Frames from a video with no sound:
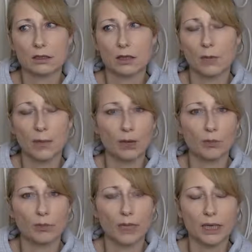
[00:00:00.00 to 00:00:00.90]
about
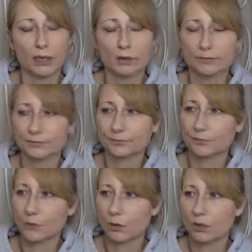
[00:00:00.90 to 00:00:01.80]
me
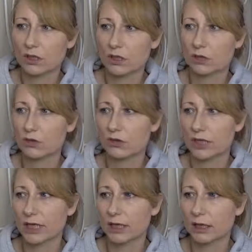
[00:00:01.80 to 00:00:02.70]
was a huge
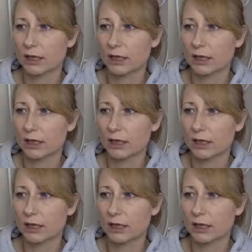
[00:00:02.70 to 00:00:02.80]
thing.